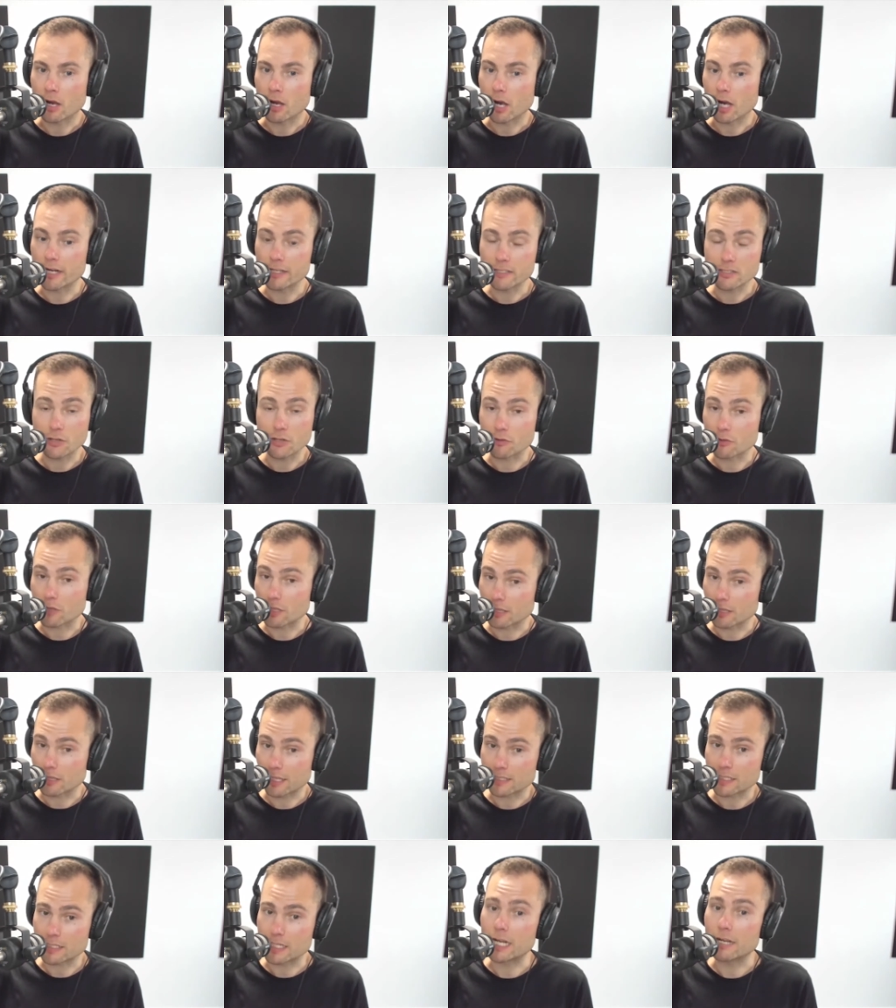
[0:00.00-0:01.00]
I just don't think
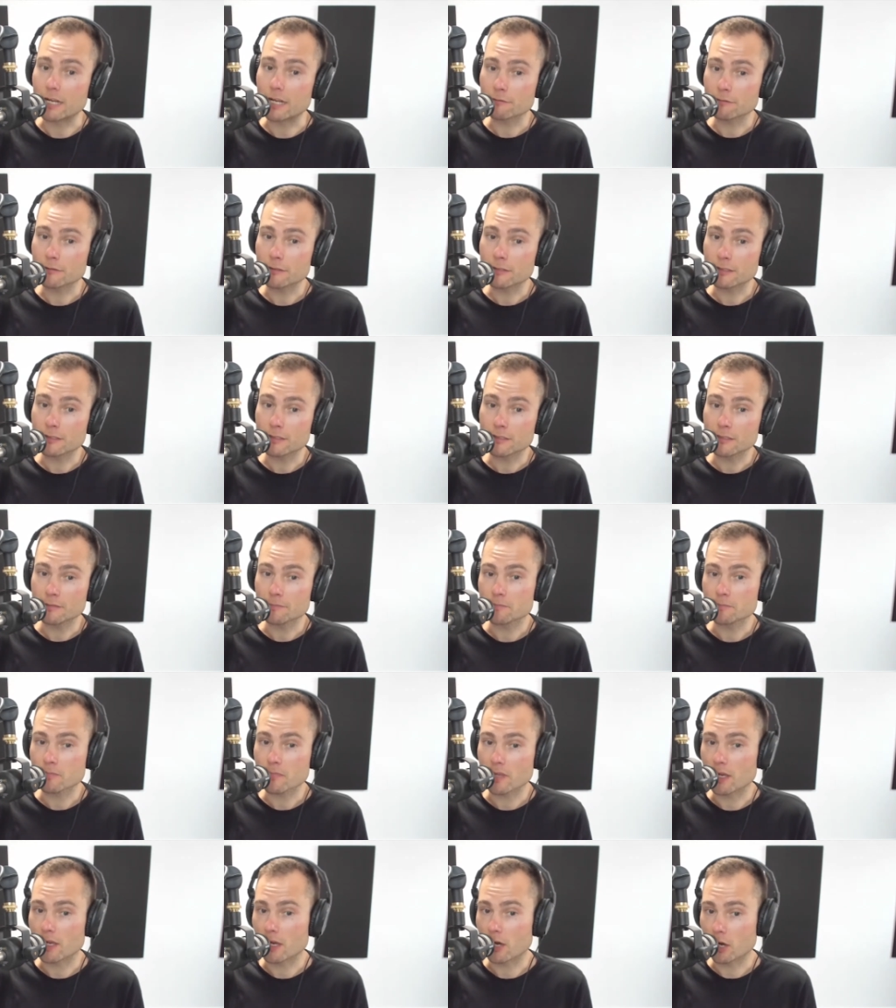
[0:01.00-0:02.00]
that's enough.
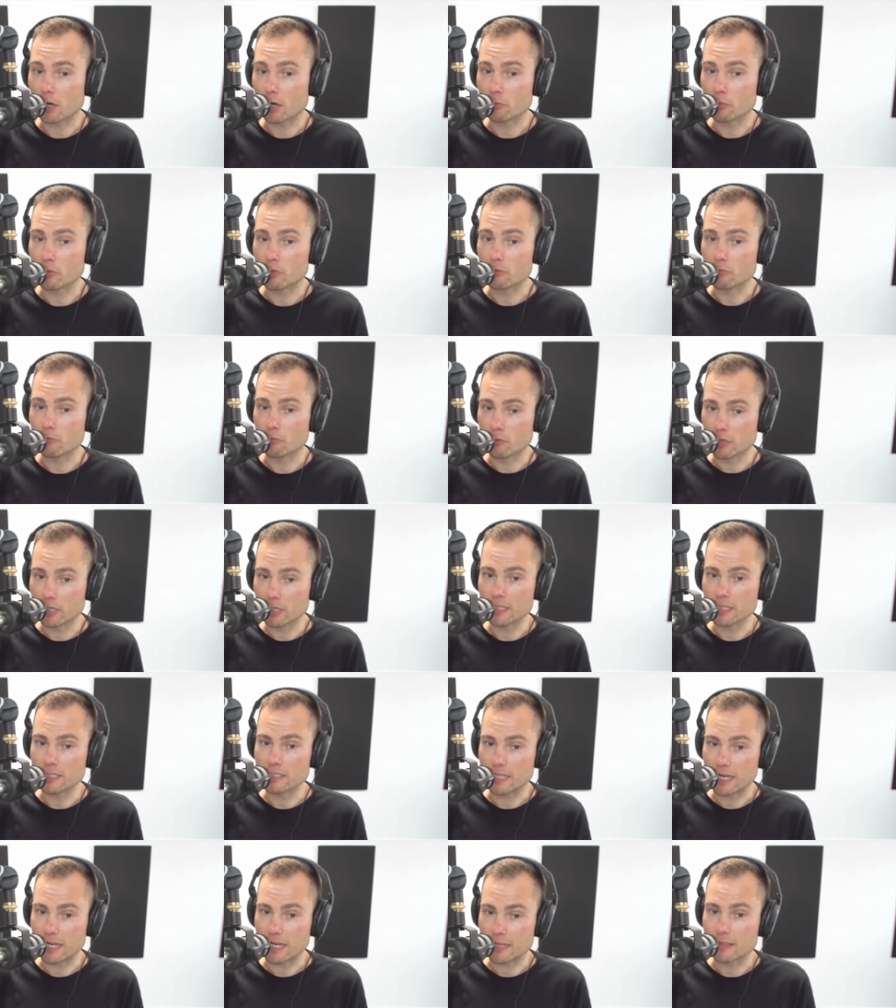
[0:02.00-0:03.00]
I would
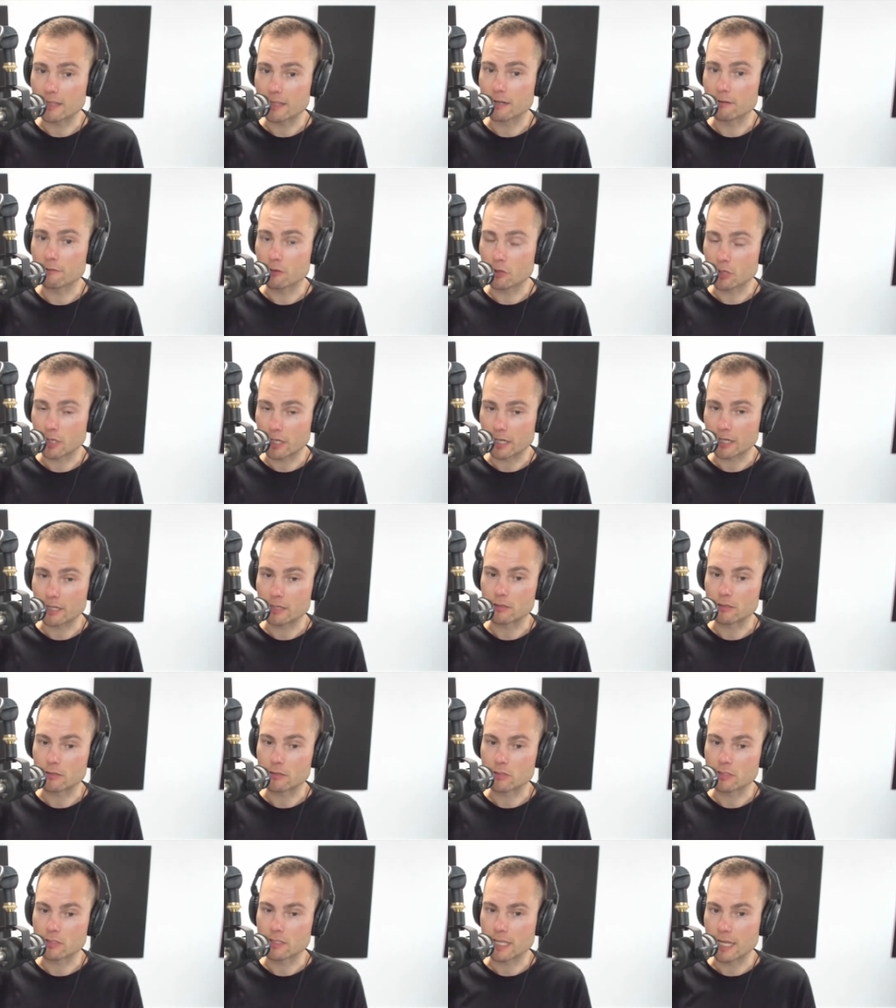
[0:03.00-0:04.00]
really say that if you're going to
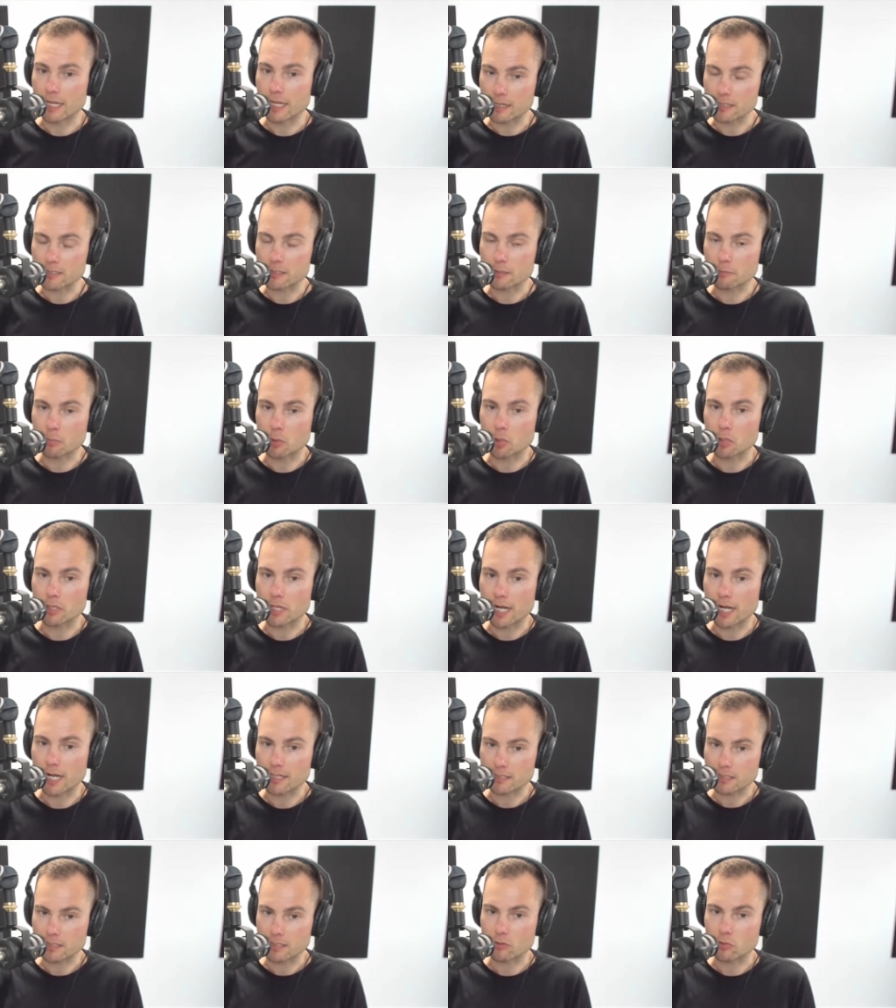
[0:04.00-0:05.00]
get into
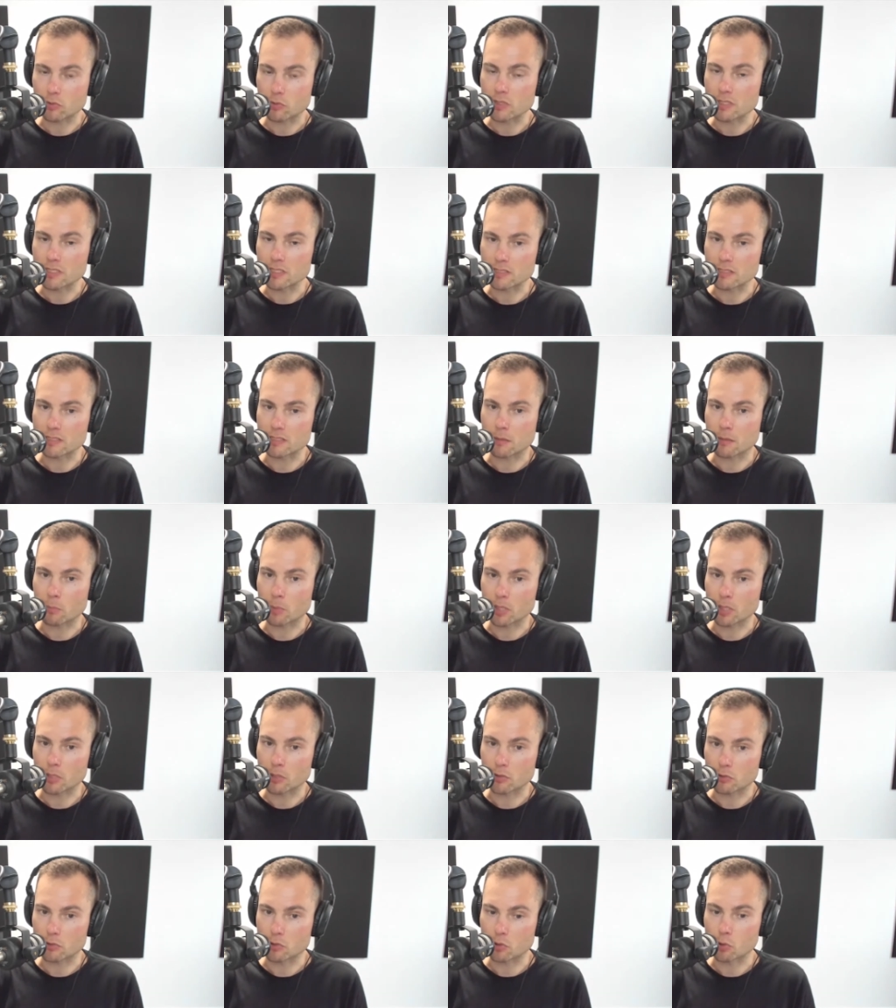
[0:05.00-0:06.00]
podcasting or this is
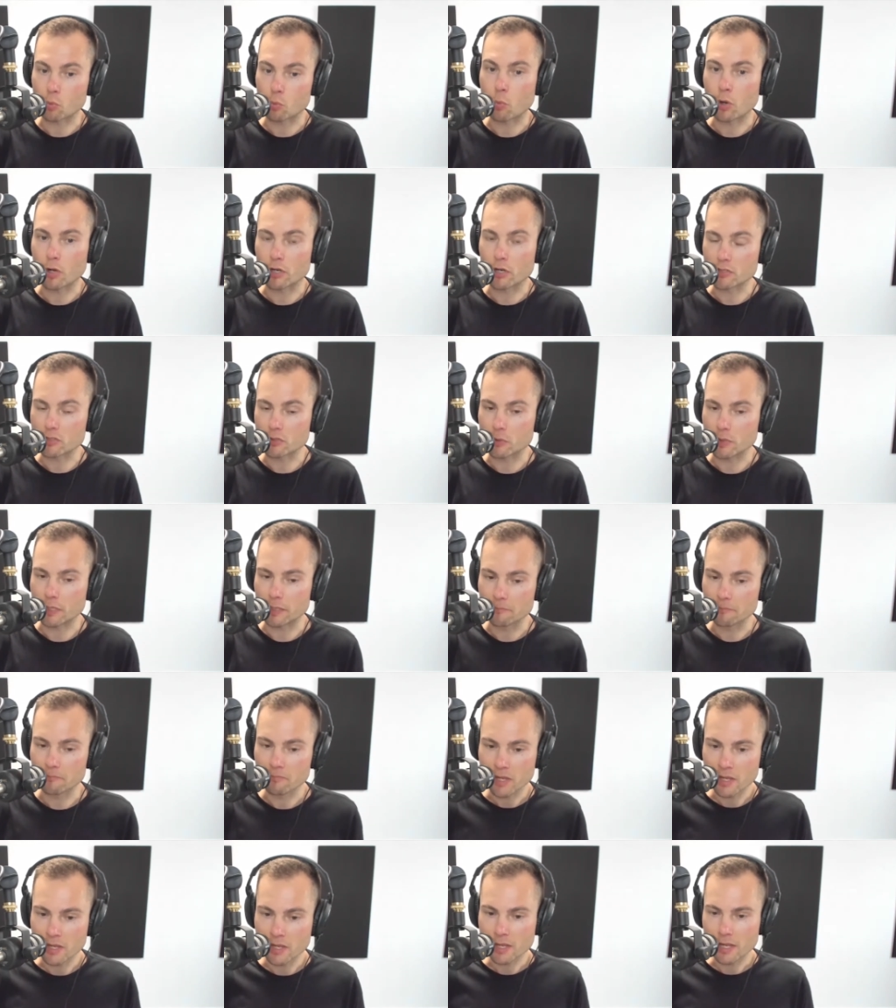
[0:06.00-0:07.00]
something you want to do it,
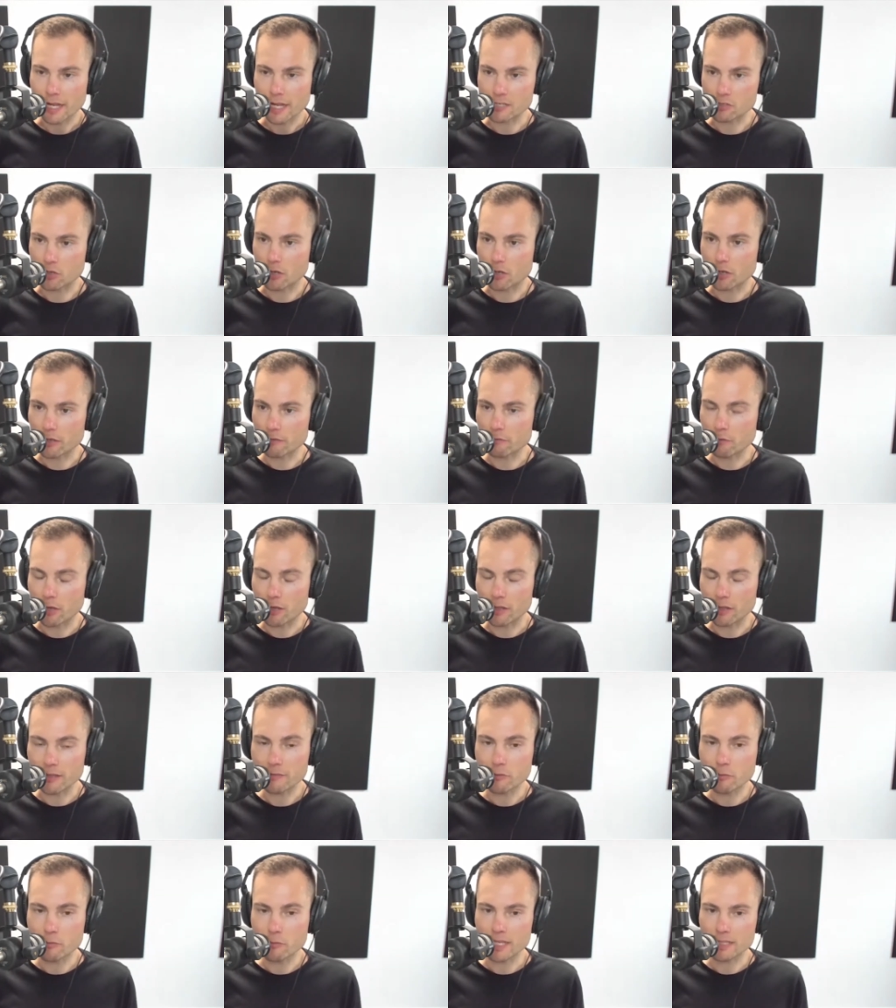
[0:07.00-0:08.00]
actually, I'll, I'll
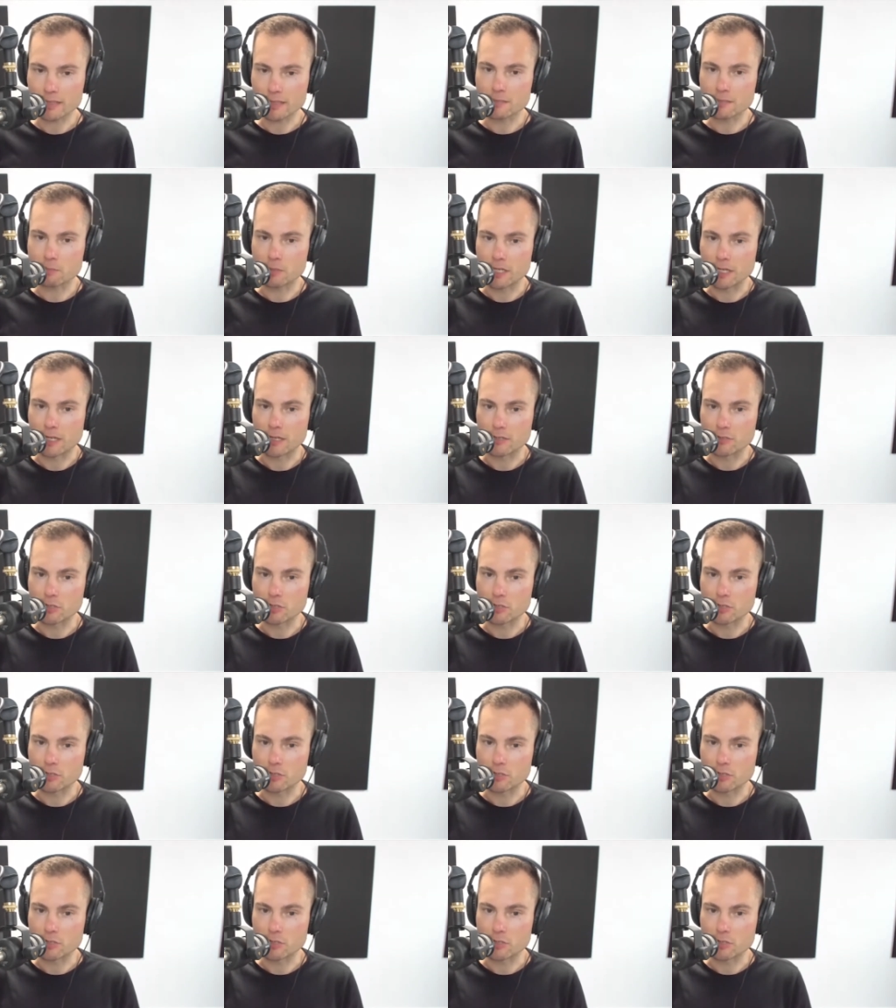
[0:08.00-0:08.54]
even make this bigger.